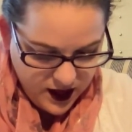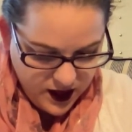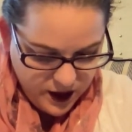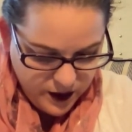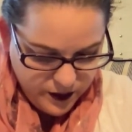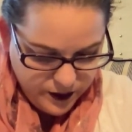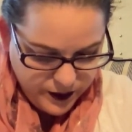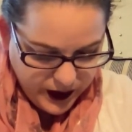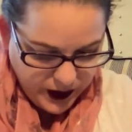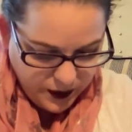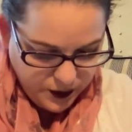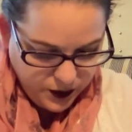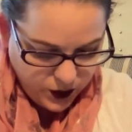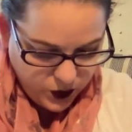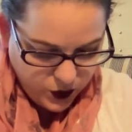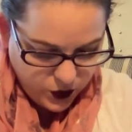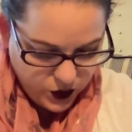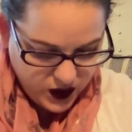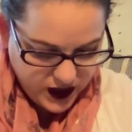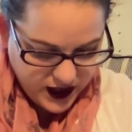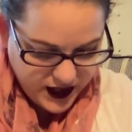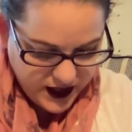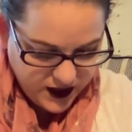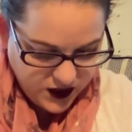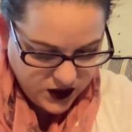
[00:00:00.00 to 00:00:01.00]
people were
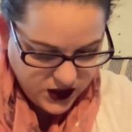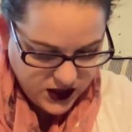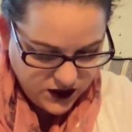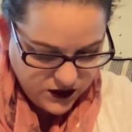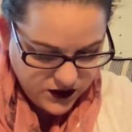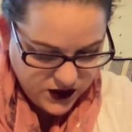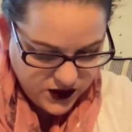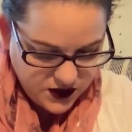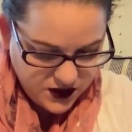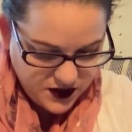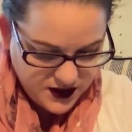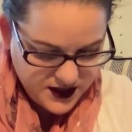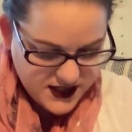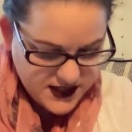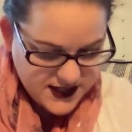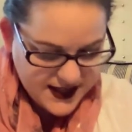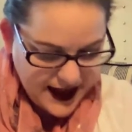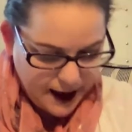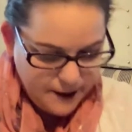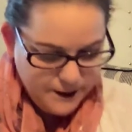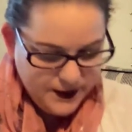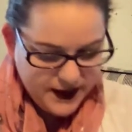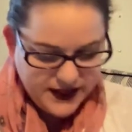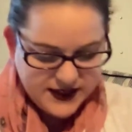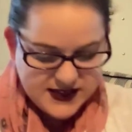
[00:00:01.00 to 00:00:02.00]
killed even on the
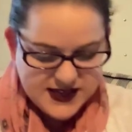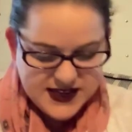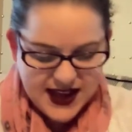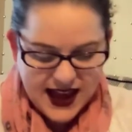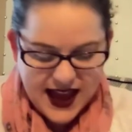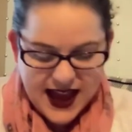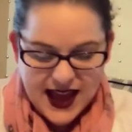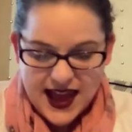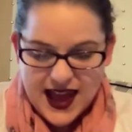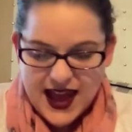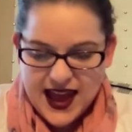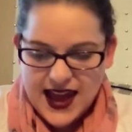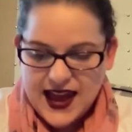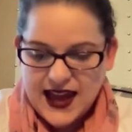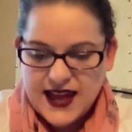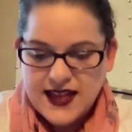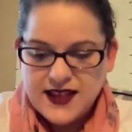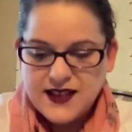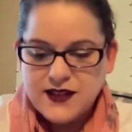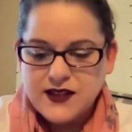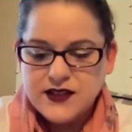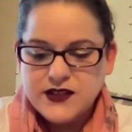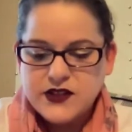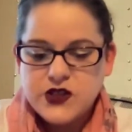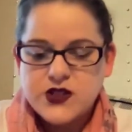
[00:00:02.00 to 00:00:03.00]
Sabbath day.
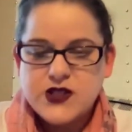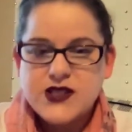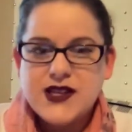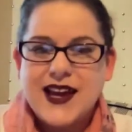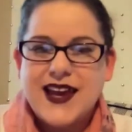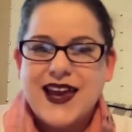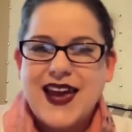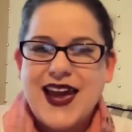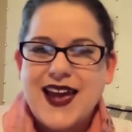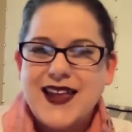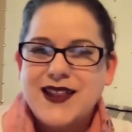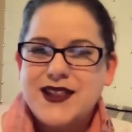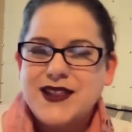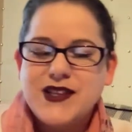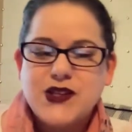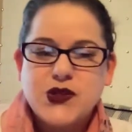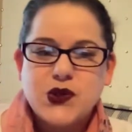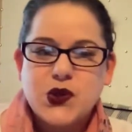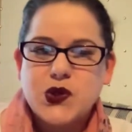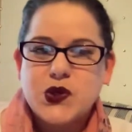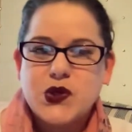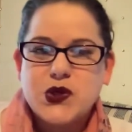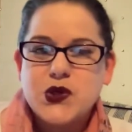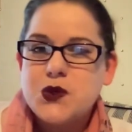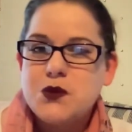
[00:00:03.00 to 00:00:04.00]
Just, again, these are
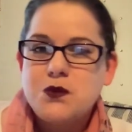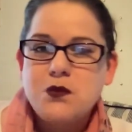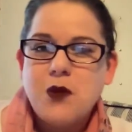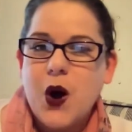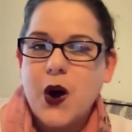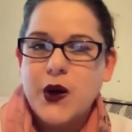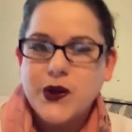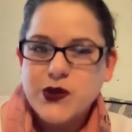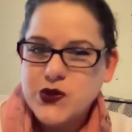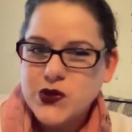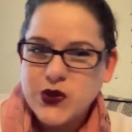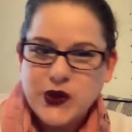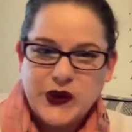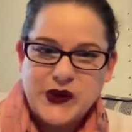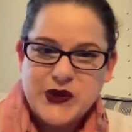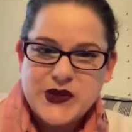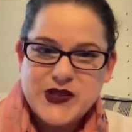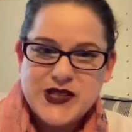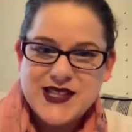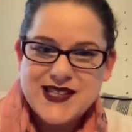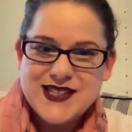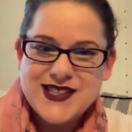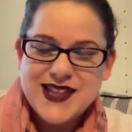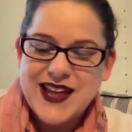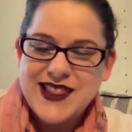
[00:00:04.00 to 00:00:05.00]
just monsters,
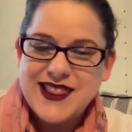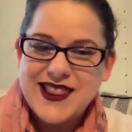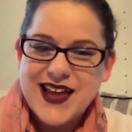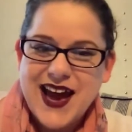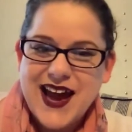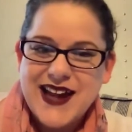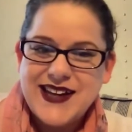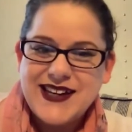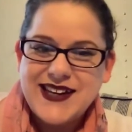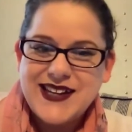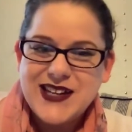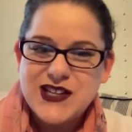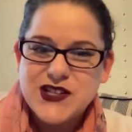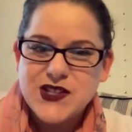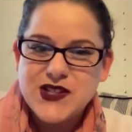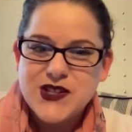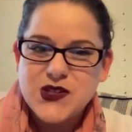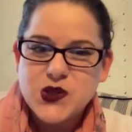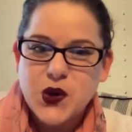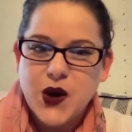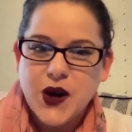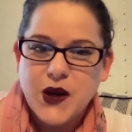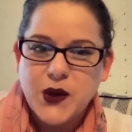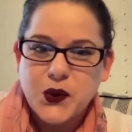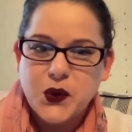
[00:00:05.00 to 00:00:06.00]
is that the idea she's
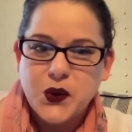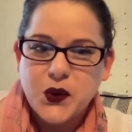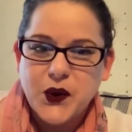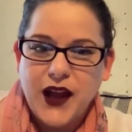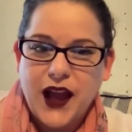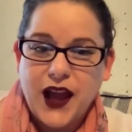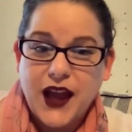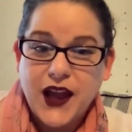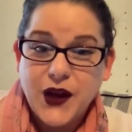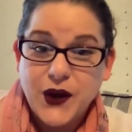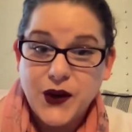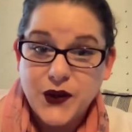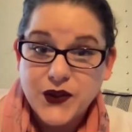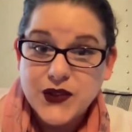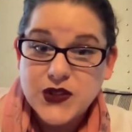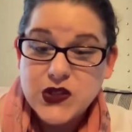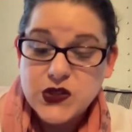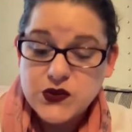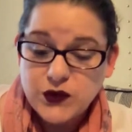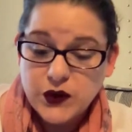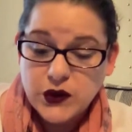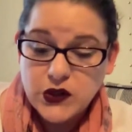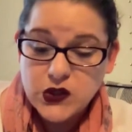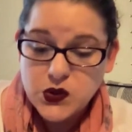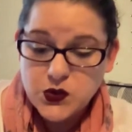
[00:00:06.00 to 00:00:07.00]
trying to create here in this
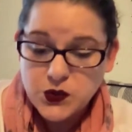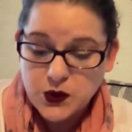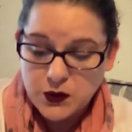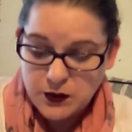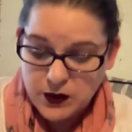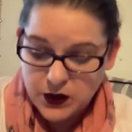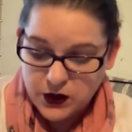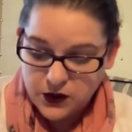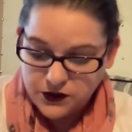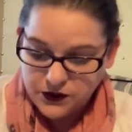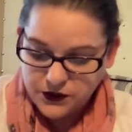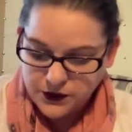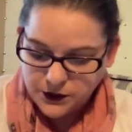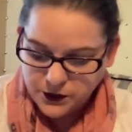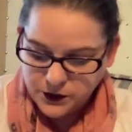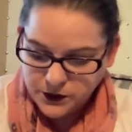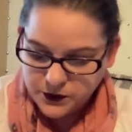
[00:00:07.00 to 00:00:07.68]
first remove.